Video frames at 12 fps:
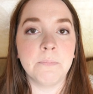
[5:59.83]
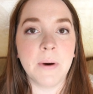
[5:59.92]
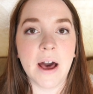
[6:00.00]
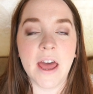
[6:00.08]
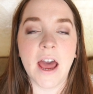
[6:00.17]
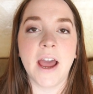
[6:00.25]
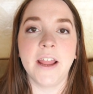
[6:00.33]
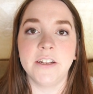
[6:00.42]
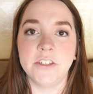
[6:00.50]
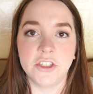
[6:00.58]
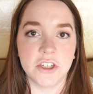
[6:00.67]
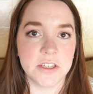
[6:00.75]
But I
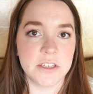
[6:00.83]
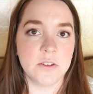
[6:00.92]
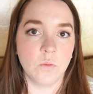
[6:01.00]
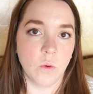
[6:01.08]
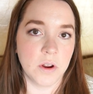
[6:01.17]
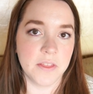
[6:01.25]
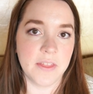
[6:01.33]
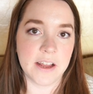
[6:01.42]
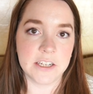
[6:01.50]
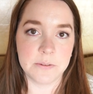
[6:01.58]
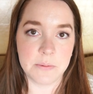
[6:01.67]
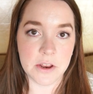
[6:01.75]
just wanted
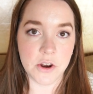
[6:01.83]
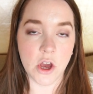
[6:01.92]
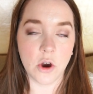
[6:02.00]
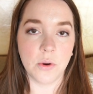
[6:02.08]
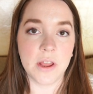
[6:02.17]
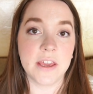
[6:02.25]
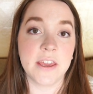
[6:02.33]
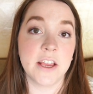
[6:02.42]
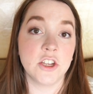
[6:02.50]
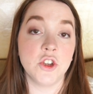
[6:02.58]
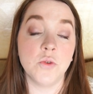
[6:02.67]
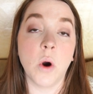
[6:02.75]
that to be known in
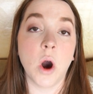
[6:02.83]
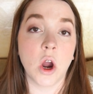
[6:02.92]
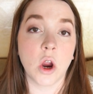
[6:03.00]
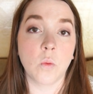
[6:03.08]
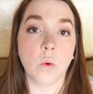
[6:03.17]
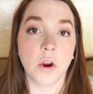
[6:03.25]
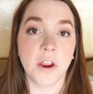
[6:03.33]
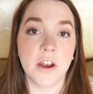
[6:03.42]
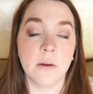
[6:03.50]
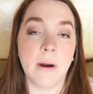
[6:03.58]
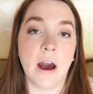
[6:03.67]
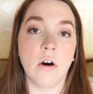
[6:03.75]
case you are worried
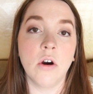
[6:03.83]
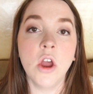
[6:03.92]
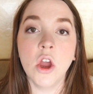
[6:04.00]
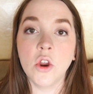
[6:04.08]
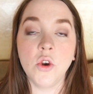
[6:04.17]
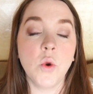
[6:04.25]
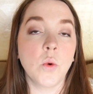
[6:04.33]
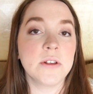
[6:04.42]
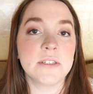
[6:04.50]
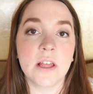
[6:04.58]
about noise